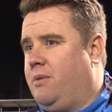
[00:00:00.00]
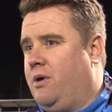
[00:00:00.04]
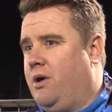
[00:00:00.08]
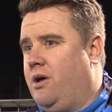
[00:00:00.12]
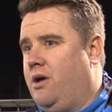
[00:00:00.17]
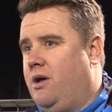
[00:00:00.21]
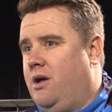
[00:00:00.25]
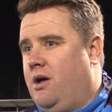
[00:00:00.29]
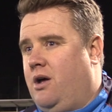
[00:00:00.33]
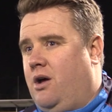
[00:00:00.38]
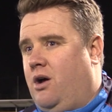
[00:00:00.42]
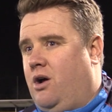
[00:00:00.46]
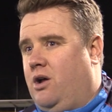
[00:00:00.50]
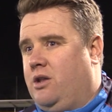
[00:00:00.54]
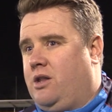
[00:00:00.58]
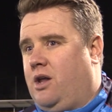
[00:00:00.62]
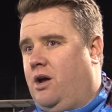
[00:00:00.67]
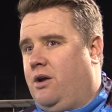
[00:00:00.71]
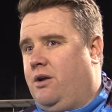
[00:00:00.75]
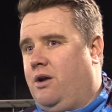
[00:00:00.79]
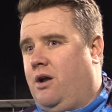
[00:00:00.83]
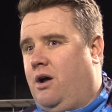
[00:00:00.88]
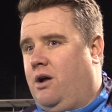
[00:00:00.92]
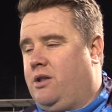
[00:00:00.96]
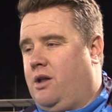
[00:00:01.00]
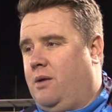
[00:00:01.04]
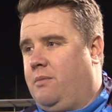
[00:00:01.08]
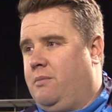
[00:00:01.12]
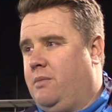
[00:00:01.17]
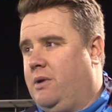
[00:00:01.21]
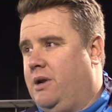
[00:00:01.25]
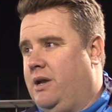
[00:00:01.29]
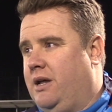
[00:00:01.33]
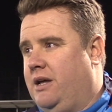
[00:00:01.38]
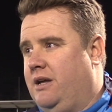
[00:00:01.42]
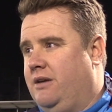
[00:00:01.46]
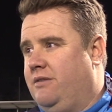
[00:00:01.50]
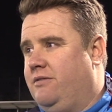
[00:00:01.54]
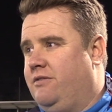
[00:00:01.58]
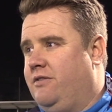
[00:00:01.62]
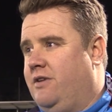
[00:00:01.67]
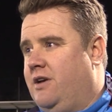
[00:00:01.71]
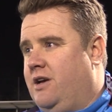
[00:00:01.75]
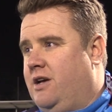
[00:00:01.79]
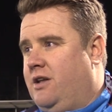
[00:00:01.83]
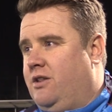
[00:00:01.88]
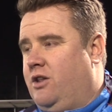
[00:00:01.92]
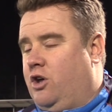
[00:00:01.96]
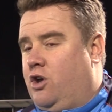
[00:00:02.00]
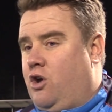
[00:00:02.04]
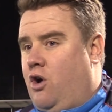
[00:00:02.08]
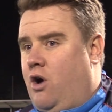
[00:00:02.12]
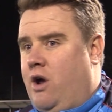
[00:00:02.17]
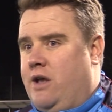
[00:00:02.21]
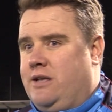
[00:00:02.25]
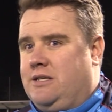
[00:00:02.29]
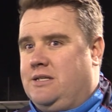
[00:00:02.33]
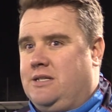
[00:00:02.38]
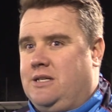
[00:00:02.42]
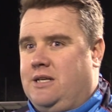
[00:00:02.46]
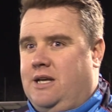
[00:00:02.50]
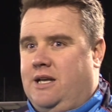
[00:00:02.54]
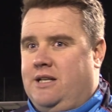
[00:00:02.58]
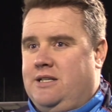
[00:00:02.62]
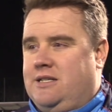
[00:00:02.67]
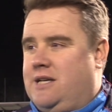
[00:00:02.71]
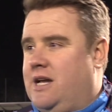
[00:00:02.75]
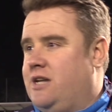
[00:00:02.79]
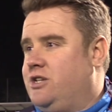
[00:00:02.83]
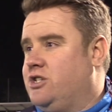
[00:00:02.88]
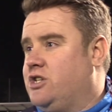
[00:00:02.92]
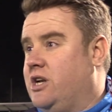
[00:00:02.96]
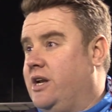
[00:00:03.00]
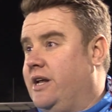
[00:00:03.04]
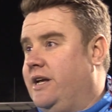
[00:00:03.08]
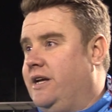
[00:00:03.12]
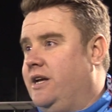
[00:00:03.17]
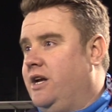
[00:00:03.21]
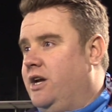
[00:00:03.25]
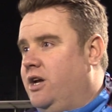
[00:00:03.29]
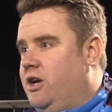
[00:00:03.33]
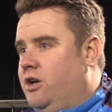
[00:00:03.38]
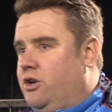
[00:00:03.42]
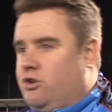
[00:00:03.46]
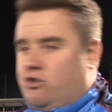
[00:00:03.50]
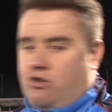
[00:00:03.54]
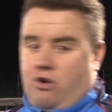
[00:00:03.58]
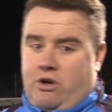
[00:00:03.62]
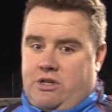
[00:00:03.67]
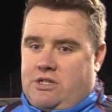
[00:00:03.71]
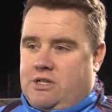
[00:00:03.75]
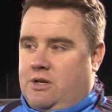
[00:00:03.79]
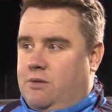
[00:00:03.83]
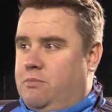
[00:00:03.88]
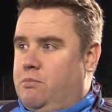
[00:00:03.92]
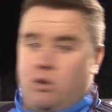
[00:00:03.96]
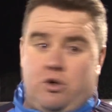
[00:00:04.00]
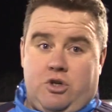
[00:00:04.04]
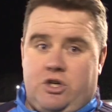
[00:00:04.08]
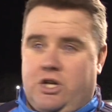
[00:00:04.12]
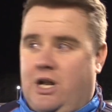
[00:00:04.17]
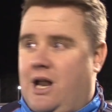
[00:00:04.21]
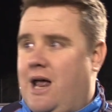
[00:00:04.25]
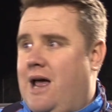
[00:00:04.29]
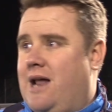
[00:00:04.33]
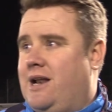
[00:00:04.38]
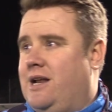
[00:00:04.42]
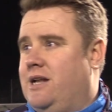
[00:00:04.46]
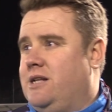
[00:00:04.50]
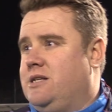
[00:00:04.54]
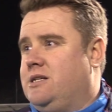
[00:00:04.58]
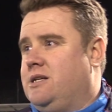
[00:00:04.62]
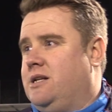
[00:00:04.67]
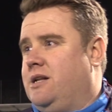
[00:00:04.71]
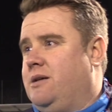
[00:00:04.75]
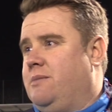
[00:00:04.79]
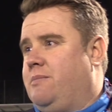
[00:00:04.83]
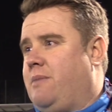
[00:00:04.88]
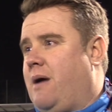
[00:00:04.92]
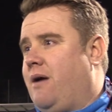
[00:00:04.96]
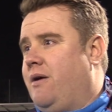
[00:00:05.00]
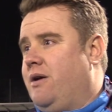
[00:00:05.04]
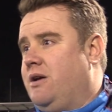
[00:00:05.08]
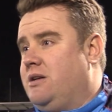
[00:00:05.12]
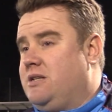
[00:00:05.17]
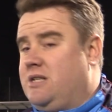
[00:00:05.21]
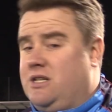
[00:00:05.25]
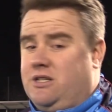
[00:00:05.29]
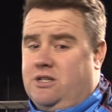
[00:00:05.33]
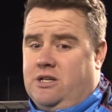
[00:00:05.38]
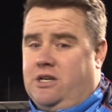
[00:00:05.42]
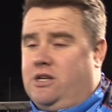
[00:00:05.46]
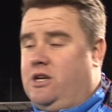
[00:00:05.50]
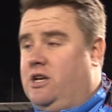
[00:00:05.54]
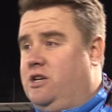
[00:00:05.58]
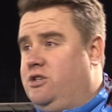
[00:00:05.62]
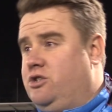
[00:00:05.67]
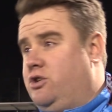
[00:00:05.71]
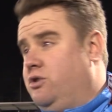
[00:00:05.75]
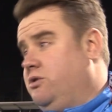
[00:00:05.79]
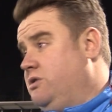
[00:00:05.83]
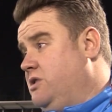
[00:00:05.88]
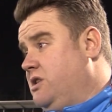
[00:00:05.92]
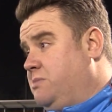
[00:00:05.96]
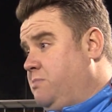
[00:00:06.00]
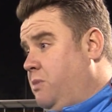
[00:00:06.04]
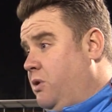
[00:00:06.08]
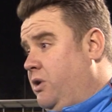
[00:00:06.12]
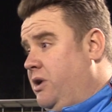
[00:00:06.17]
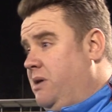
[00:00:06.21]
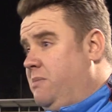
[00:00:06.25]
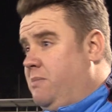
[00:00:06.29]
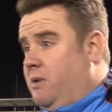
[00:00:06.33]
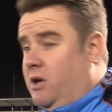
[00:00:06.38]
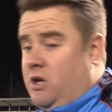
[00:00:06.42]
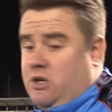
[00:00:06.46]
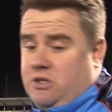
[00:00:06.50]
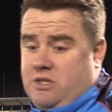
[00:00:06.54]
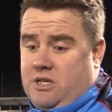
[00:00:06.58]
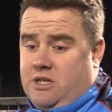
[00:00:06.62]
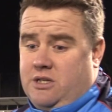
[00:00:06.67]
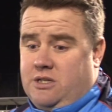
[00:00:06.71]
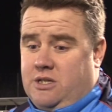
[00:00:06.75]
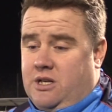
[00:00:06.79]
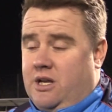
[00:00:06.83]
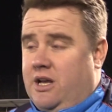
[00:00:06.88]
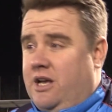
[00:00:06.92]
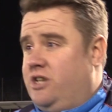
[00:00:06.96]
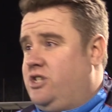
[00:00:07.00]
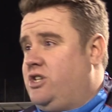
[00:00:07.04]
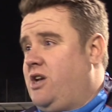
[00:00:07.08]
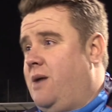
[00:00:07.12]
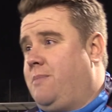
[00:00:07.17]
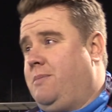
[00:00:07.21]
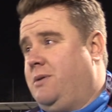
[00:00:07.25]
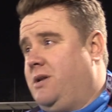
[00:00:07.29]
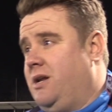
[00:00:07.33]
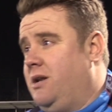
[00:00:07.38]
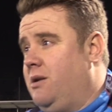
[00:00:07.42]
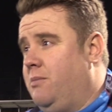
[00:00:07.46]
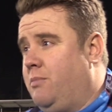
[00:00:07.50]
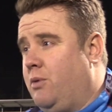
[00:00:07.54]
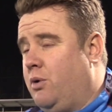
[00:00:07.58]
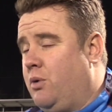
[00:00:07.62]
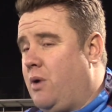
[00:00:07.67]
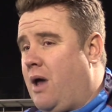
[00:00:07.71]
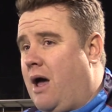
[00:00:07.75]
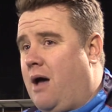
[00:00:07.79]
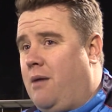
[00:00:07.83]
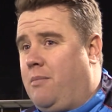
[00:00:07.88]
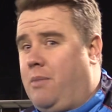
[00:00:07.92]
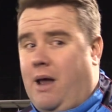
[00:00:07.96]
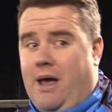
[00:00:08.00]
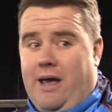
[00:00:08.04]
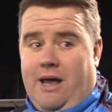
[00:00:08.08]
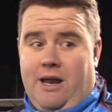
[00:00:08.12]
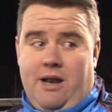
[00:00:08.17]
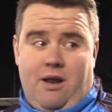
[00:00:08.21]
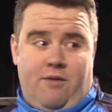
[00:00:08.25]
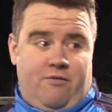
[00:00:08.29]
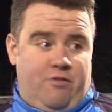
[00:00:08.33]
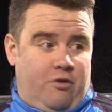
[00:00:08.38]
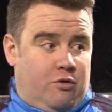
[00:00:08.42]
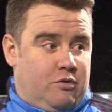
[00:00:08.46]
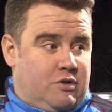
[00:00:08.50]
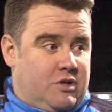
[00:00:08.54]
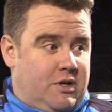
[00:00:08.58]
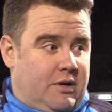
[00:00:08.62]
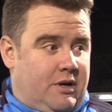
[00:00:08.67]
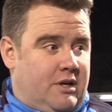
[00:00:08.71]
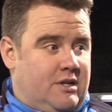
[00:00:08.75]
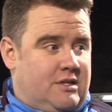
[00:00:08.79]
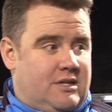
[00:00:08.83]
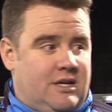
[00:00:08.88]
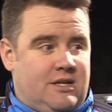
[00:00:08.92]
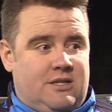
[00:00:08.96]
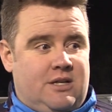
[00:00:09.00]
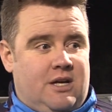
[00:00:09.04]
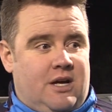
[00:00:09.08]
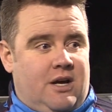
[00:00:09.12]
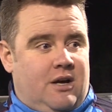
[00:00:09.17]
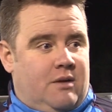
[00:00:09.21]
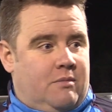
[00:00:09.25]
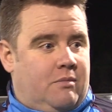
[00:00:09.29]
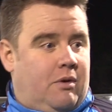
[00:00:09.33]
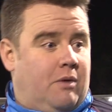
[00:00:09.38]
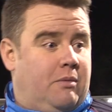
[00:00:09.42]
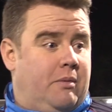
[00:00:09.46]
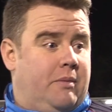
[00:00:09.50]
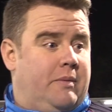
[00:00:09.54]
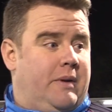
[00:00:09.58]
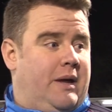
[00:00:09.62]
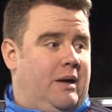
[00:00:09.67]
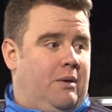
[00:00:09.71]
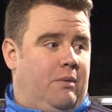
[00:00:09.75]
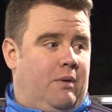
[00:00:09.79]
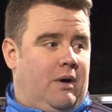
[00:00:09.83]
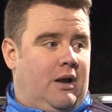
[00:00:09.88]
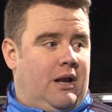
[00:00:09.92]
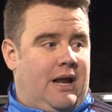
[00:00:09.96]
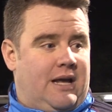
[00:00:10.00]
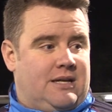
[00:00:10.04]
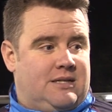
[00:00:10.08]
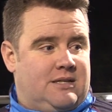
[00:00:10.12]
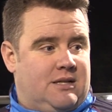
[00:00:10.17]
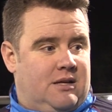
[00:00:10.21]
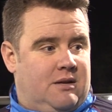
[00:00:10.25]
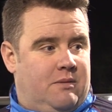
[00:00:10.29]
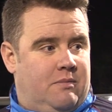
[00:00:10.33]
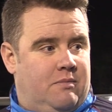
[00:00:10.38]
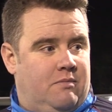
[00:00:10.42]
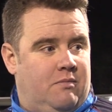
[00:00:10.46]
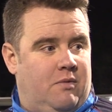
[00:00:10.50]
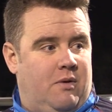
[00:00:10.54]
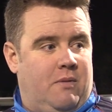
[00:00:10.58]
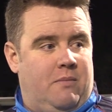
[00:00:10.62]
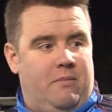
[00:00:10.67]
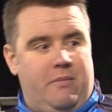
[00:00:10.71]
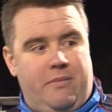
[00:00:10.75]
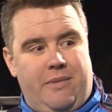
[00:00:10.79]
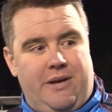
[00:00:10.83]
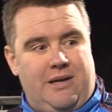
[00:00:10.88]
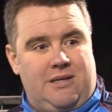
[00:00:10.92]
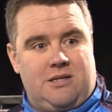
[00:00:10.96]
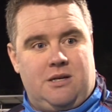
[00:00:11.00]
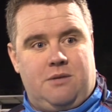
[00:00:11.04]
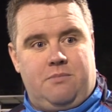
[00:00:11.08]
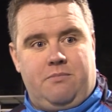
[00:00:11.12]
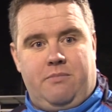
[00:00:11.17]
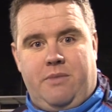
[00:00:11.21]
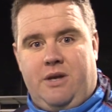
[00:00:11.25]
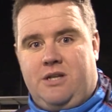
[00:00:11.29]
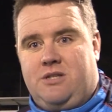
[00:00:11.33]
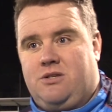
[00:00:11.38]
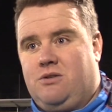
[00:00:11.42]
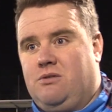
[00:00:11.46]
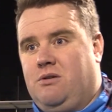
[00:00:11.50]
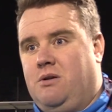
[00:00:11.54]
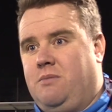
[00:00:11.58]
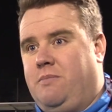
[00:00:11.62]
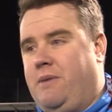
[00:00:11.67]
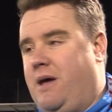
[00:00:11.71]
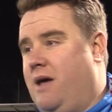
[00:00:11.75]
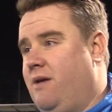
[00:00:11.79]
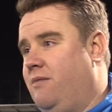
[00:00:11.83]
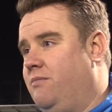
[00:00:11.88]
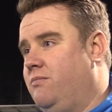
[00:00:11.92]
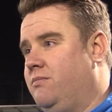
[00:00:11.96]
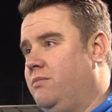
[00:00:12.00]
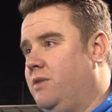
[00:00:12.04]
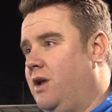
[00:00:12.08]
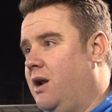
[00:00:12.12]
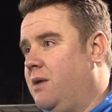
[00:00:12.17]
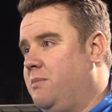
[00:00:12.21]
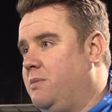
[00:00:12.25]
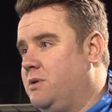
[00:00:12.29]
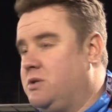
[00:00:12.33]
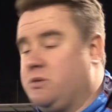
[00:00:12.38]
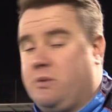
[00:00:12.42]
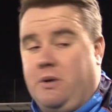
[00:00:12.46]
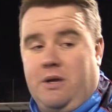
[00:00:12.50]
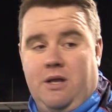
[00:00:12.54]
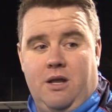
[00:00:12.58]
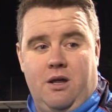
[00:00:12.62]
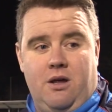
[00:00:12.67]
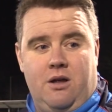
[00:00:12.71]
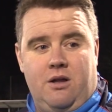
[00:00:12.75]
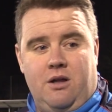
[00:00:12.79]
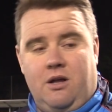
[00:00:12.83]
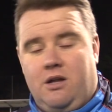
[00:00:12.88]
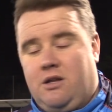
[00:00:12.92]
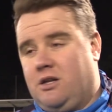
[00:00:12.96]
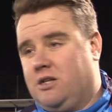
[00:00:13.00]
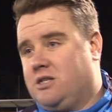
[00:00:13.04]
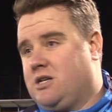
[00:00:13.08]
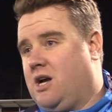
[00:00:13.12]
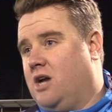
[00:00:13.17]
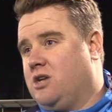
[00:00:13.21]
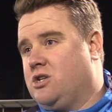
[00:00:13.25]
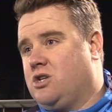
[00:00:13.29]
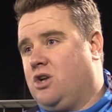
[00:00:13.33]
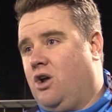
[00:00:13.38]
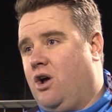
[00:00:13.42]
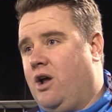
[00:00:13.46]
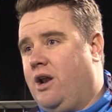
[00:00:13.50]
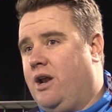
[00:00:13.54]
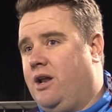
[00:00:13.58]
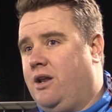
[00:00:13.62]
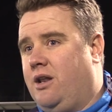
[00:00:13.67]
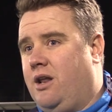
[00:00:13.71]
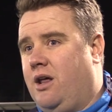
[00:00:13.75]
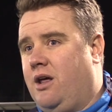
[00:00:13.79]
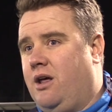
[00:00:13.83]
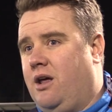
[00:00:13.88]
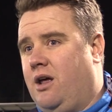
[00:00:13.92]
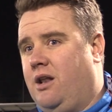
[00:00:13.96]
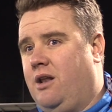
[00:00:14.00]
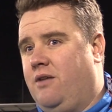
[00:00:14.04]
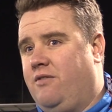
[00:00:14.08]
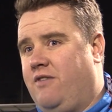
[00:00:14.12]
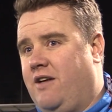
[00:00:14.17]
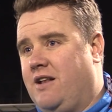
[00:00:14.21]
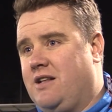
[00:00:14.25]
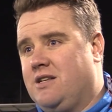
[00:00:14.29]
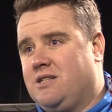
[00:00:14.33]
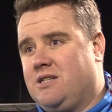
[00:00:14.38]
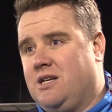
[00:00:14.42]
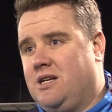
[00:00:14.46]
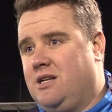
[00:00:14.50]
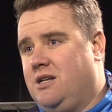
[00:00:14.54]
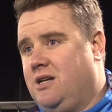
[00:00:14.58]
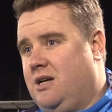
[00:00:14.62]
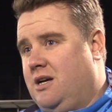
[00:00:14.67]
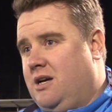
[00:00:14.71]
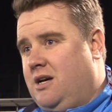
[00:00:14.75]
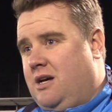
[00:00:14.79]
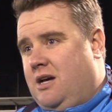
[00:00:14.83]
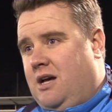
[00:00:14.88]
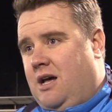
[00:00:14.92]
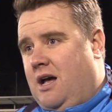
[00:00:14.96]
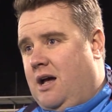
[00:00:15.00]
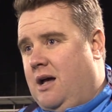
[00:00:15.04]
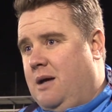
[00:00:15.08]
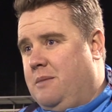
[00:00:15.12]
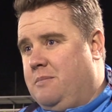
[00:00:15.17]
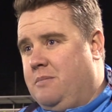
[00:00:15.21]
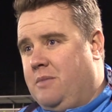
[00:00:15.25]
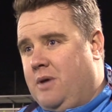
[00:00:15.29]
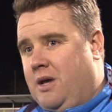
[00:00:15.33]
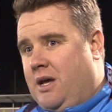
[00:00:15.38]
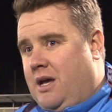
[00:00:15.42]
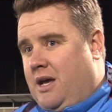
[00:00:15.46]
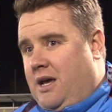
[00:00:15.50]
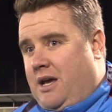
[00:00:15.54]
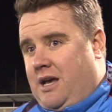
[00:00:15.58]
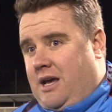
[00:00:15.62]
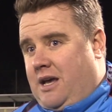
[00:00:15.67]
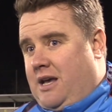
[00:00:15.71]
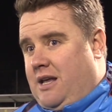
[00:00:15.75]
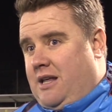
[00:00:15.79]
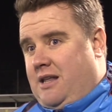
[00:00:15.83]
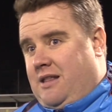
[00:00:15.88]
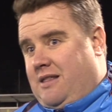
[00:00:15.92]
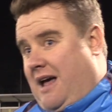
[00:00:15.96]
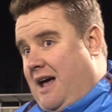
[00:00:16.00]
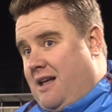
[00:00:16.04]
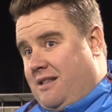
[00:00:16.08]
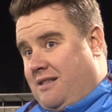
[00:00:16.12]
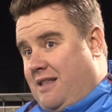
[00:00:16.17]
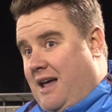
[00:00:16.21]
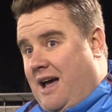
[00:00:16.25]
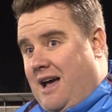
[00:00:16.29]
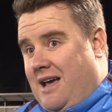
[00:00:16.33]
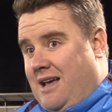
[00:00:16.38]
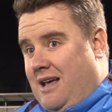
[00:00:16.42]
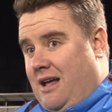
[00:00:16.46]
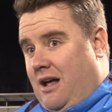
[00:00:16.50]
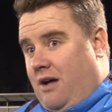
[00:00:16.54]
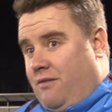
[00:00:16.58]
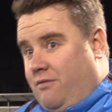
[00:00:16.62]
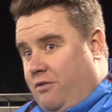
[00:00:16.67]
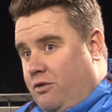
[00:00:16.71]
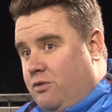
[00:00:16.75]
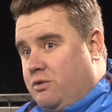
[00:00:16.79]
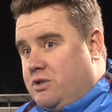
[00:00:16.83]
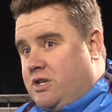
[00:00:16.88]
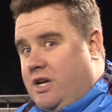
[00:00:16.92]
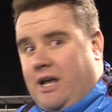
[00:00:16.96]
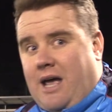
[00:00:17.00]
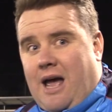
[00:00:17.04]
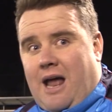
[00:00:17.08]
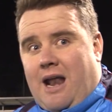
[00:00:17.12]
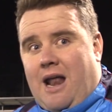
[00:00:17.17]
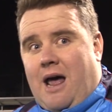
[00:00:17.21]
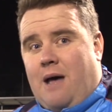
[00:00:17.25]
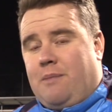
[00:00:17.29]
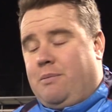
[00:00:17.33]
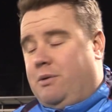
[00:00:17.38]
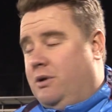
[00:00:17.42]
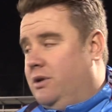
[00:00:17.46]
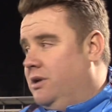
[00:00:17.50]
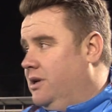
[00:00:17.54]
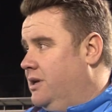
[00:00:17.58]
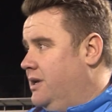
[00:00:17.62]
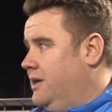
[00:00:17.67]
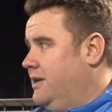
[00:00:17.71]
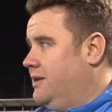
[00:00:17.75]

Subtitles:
But I don't believe that guys intentionally tried to push the lad into the barriers. He's used his body because he's shepherding the ball out of play, and unfortunately, because there's probably less than a metre and a bit, between the touchline and the fencing, that unfortunately can happen.